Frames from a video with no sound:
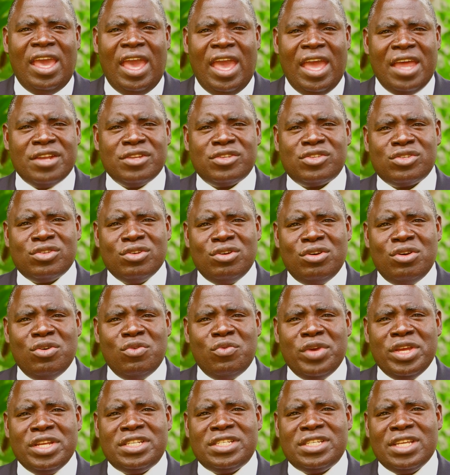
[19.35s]
And so
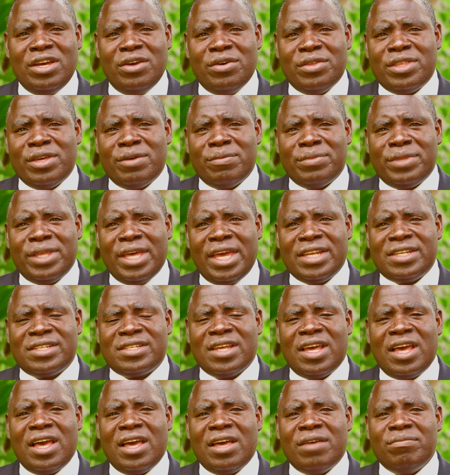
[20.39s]
we tell them that
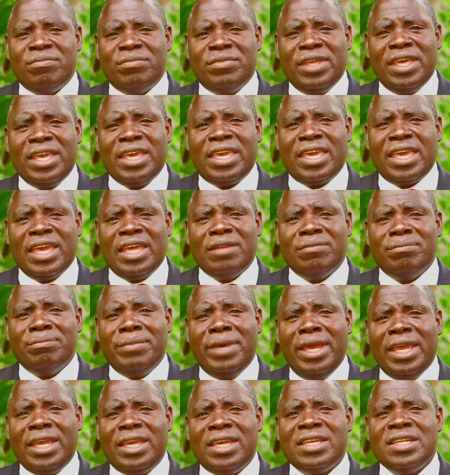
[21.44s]
they can
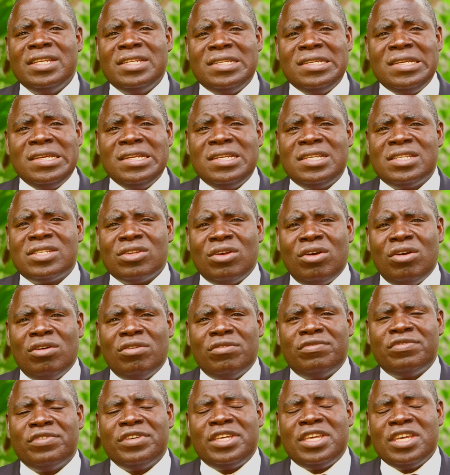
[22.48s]
make deeds
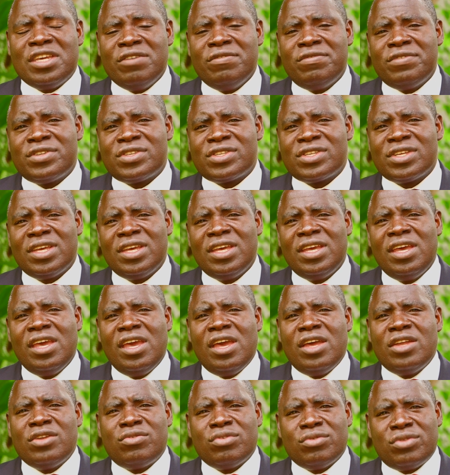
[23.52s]
of gifts
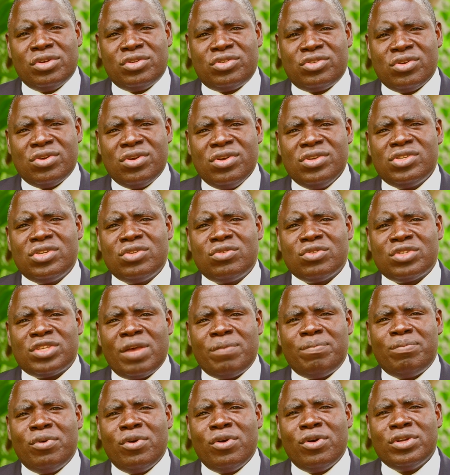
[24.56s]
to the church to
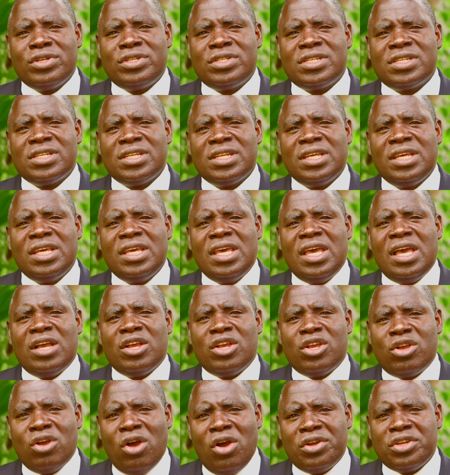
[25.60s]
support
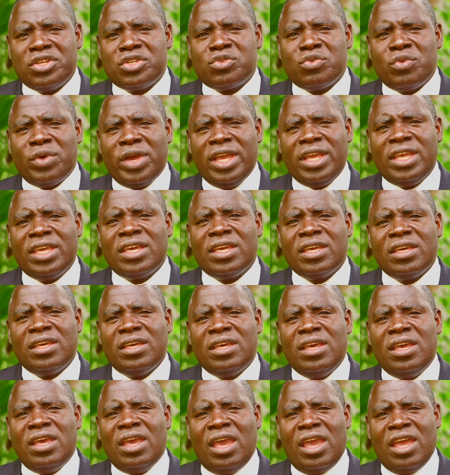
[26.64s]
God's work
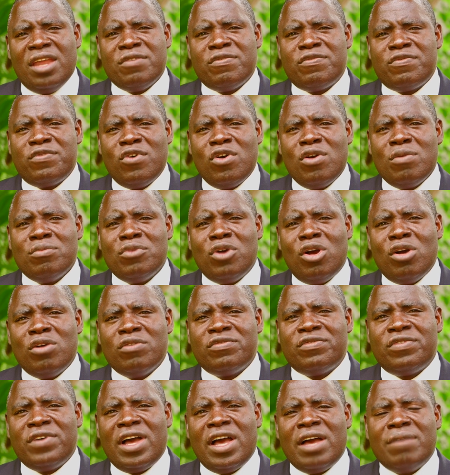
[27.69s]
in form
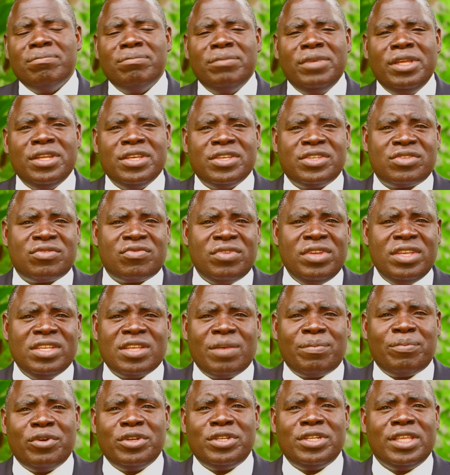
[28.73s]
of ministry,
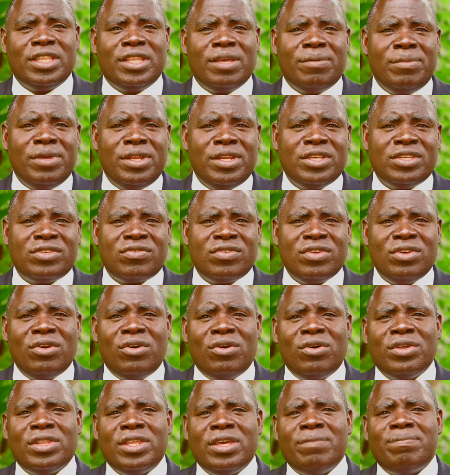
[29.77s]
supporting the ministry
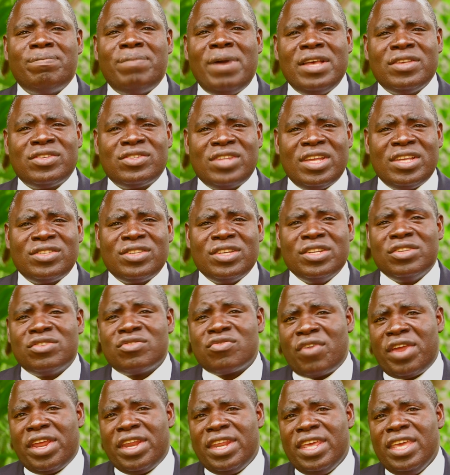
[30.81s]
or the pastors in
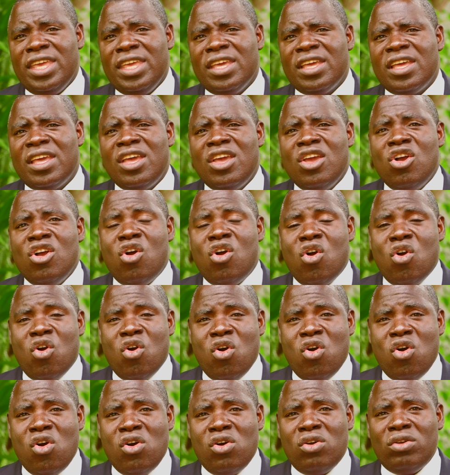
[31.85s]
training,
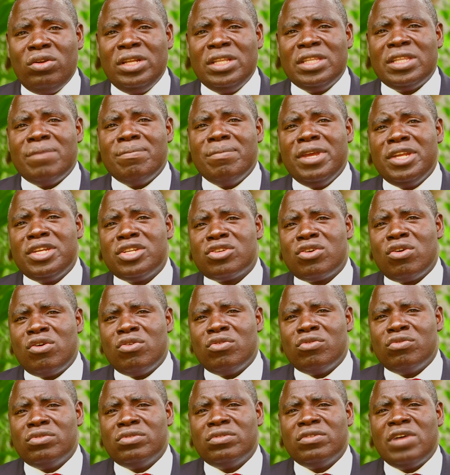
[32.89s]
or the
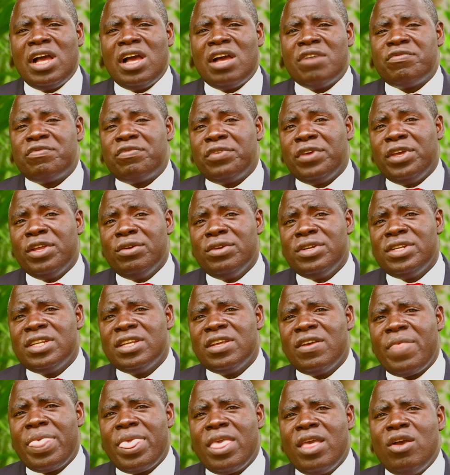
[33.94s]
medical field.
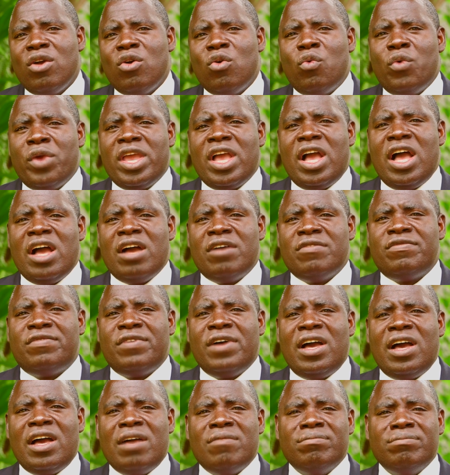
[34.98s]
We have
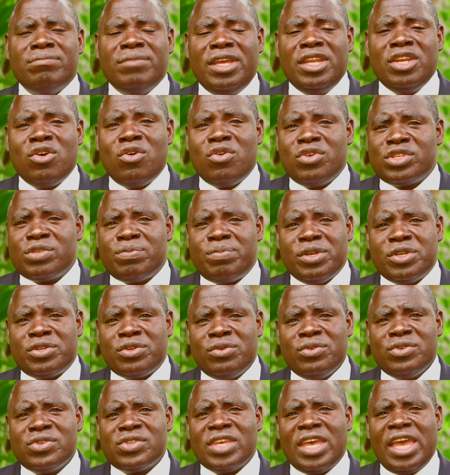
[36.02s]
many
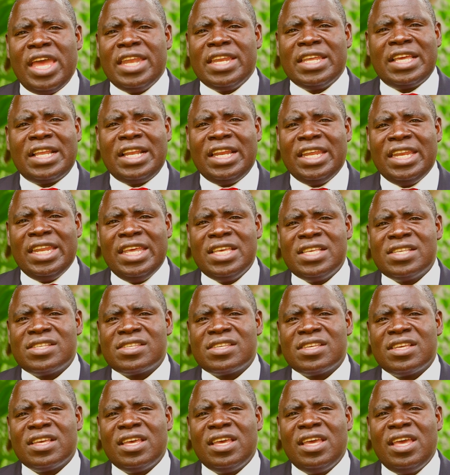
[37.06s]
hospitals and
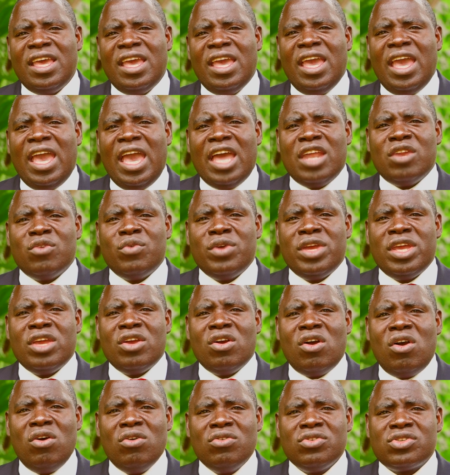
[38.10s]
clinics, and
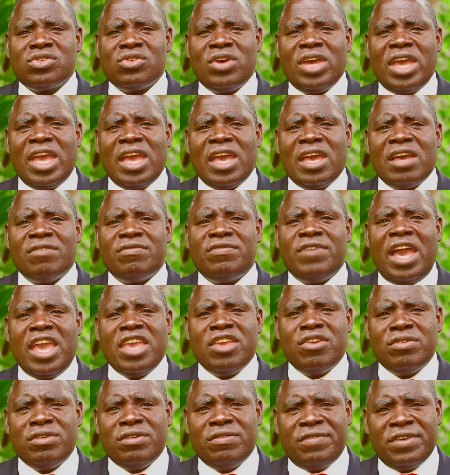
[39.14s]
we also have
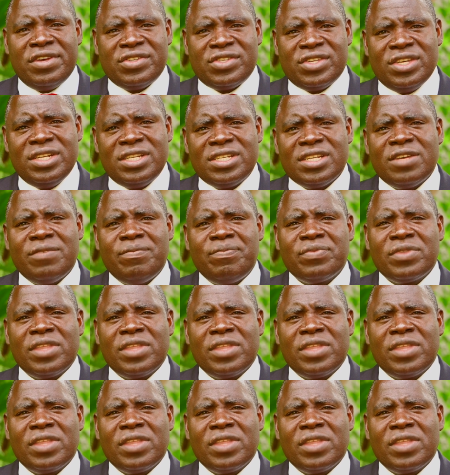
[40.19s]
a university